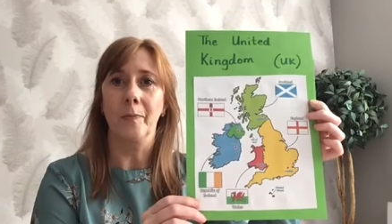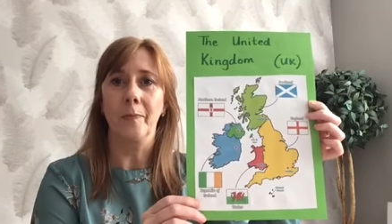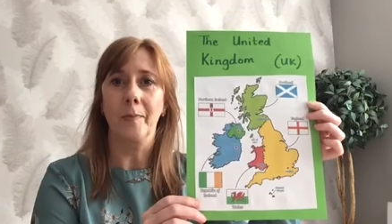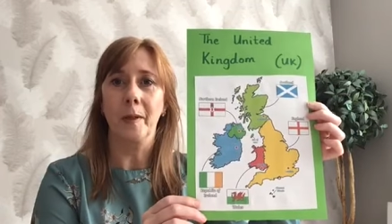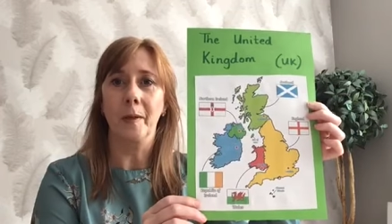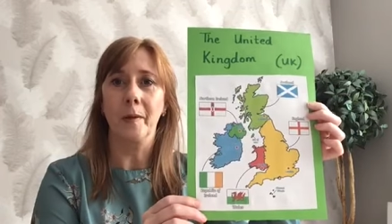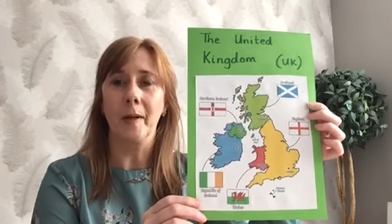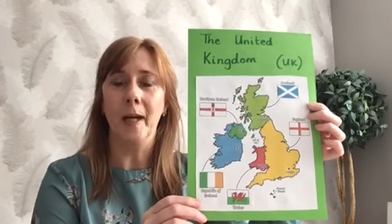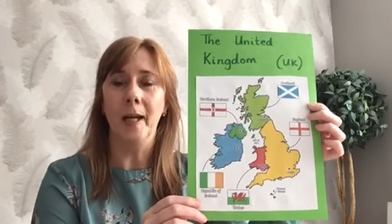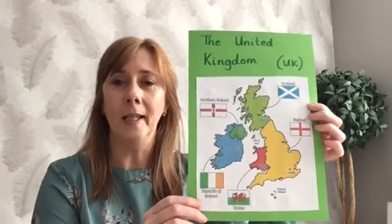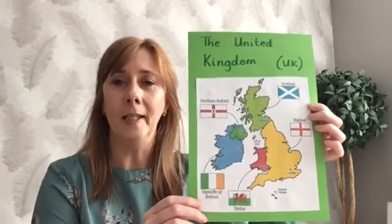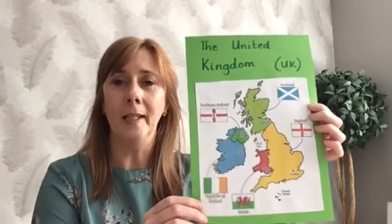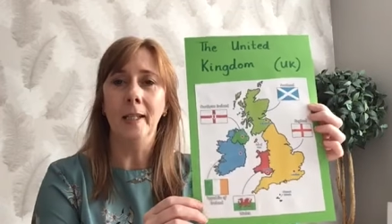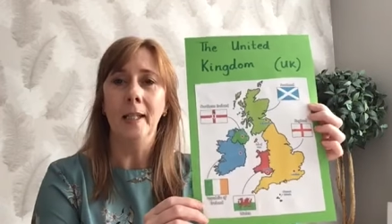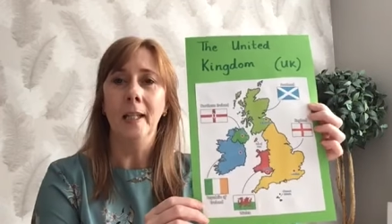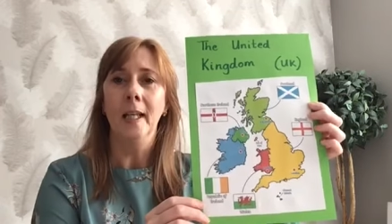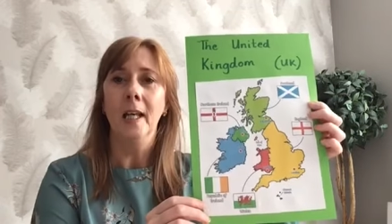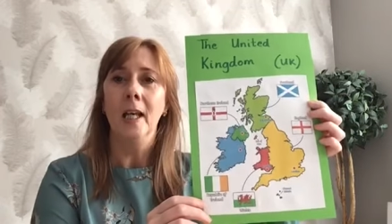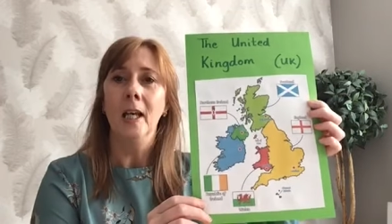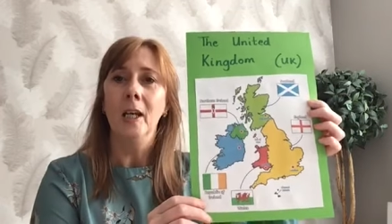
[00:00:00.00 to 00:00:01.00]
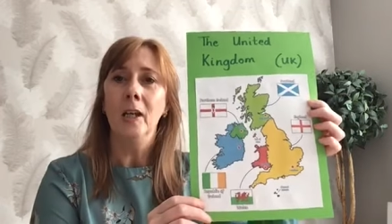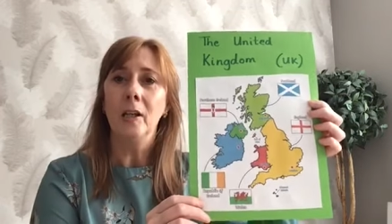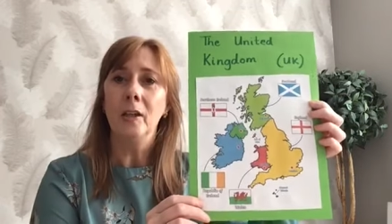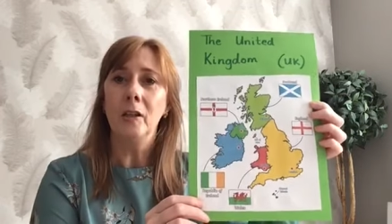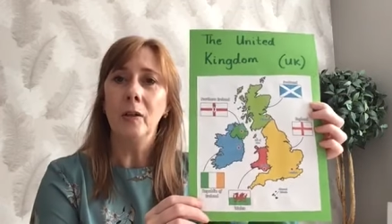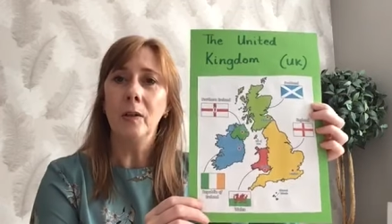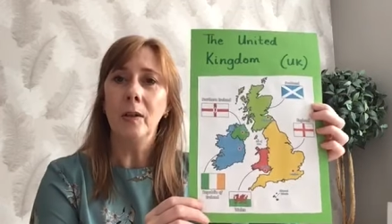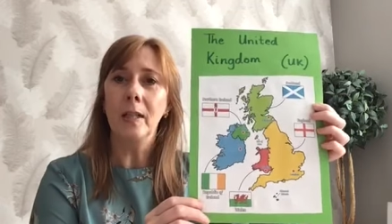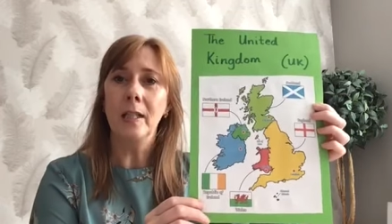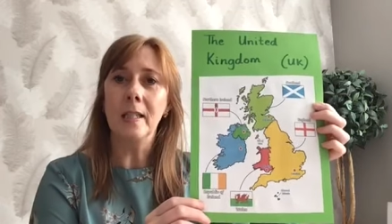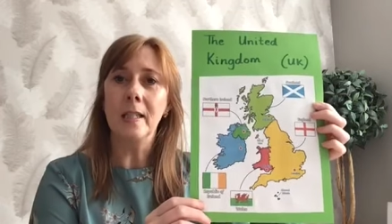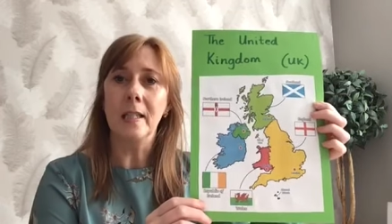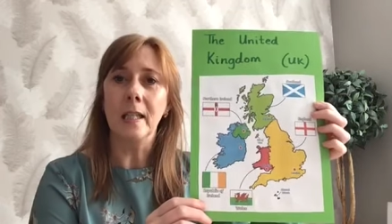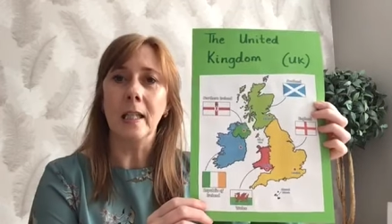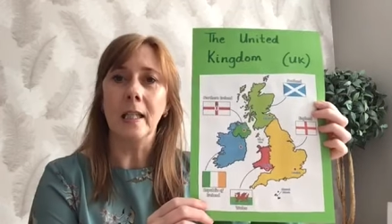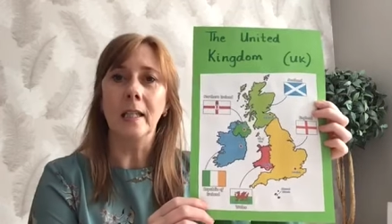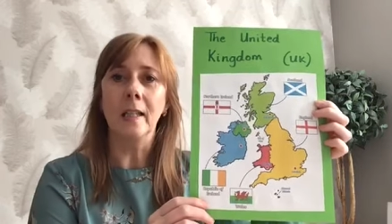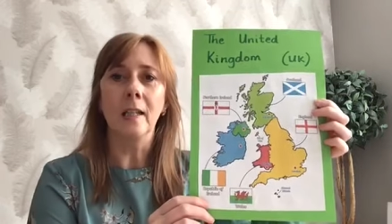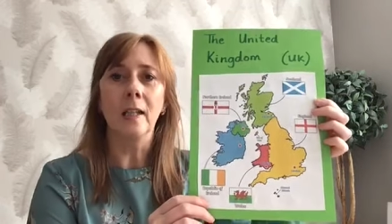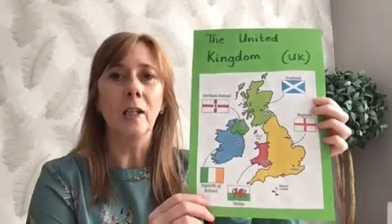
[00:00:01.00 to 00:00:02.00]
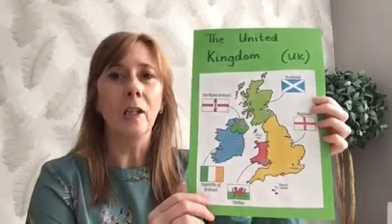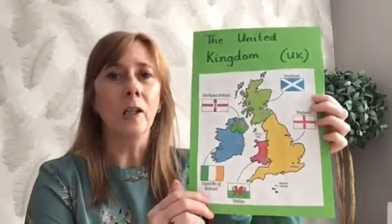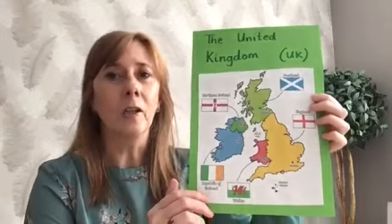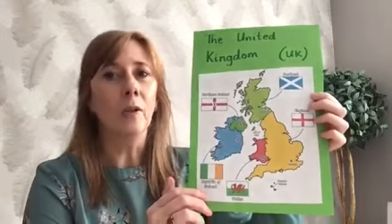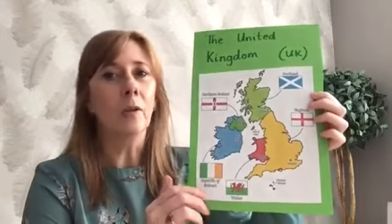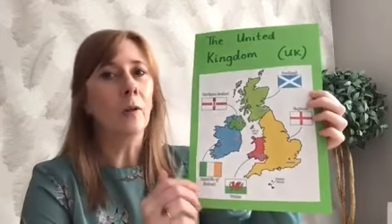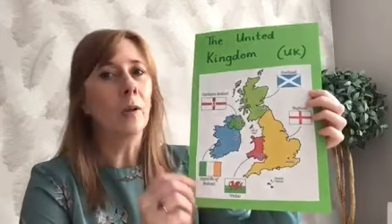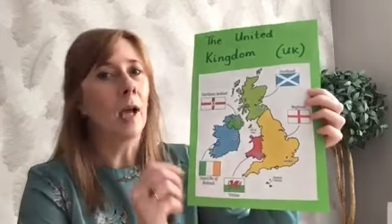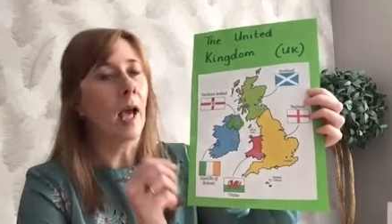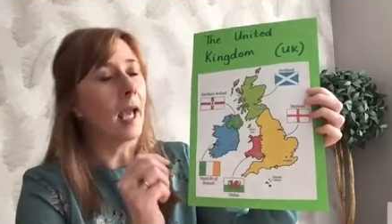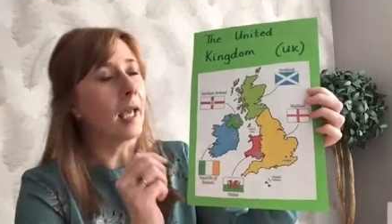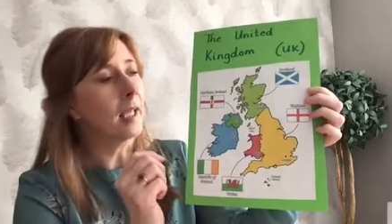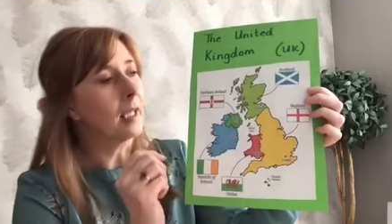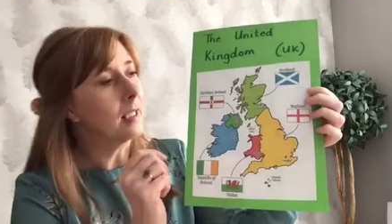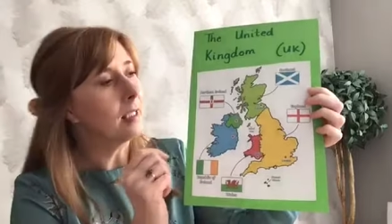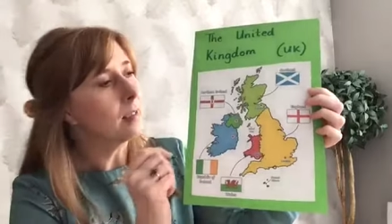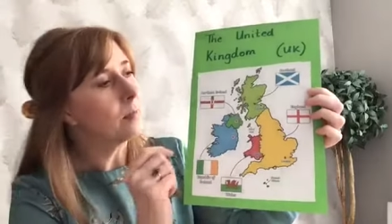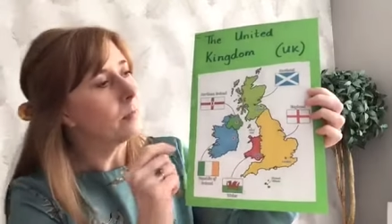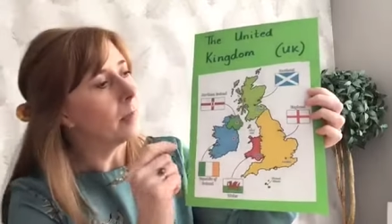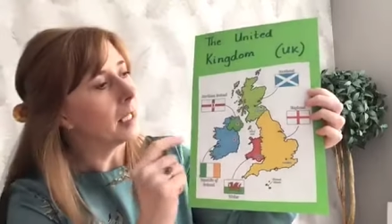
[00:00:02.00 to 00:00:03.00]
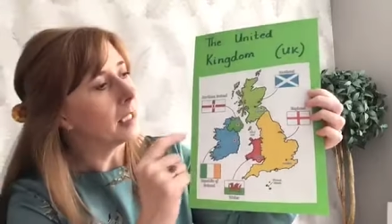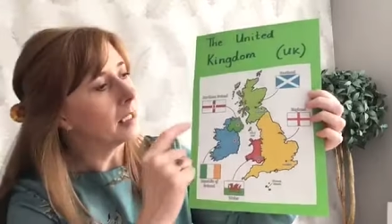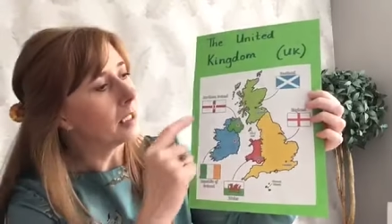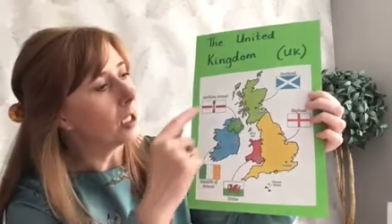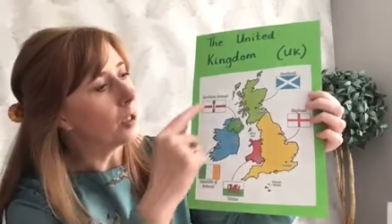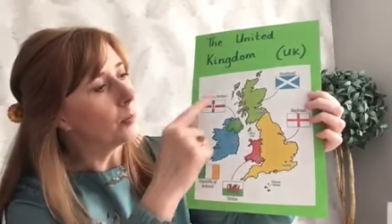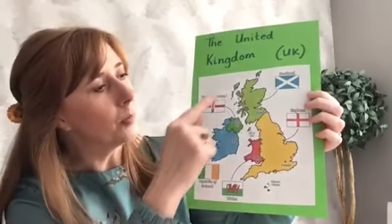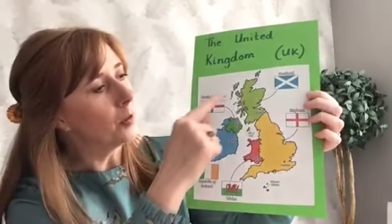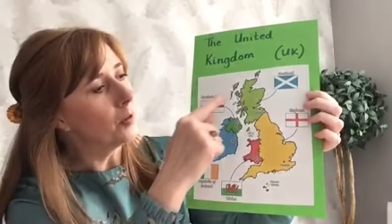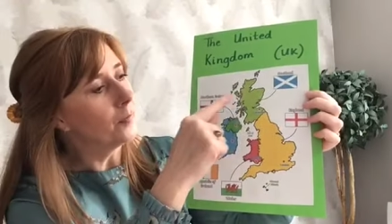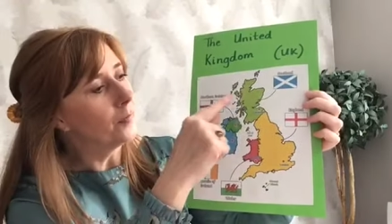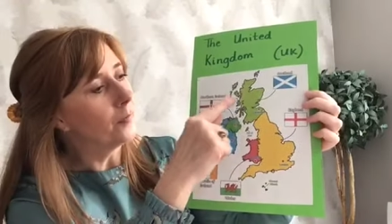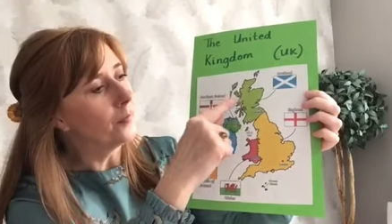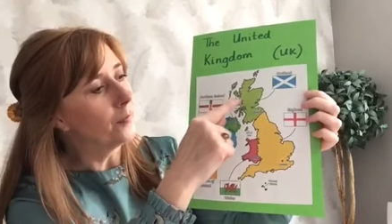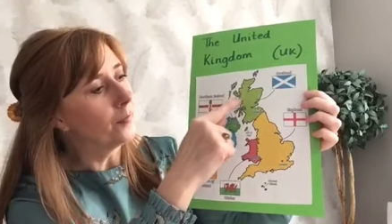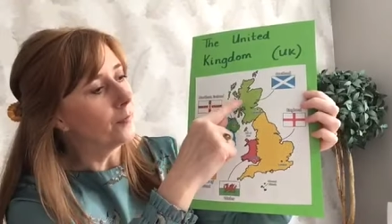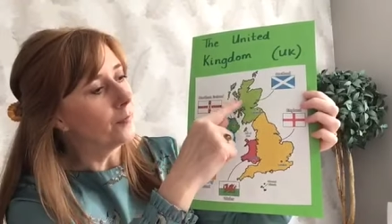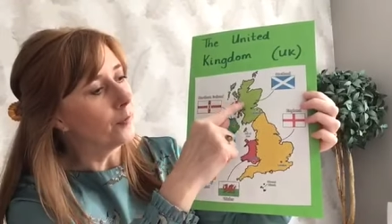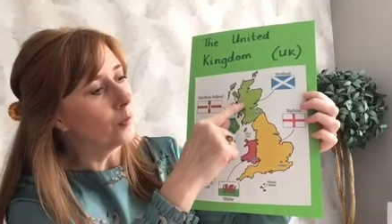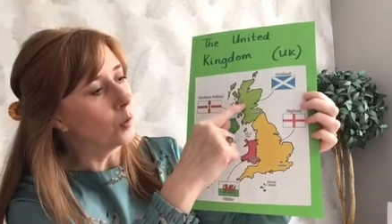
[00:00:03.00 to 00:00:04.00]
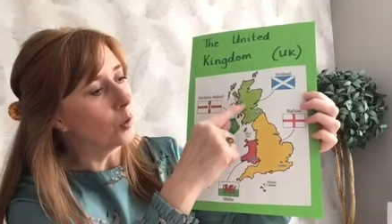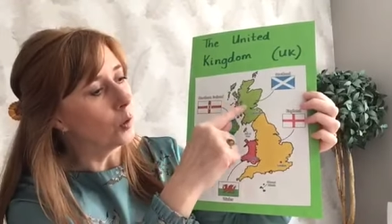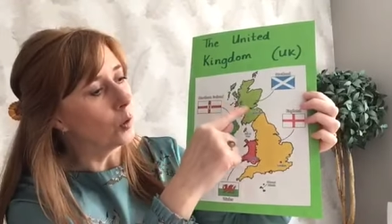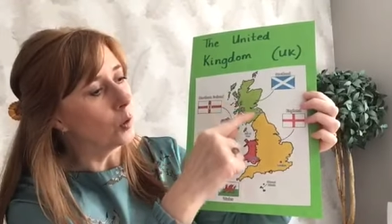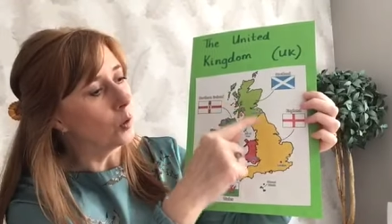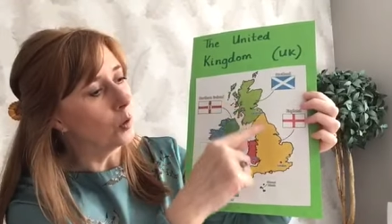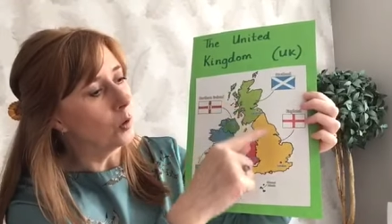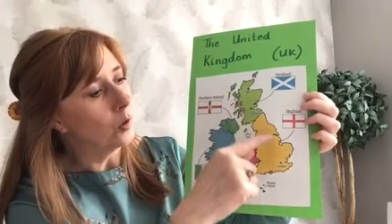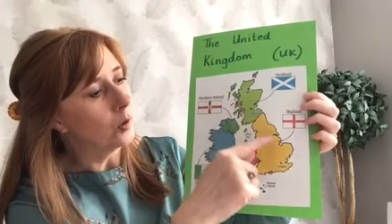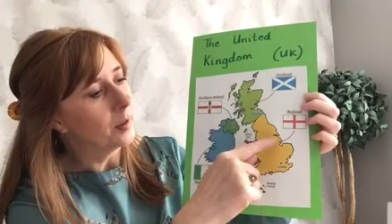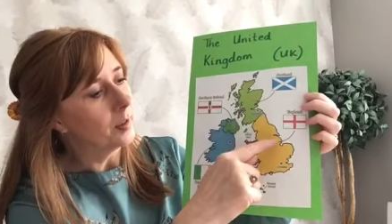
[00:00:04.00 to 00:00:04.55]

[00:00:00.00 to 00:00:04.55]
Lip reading: Okay, you can see that the UK is made up of 4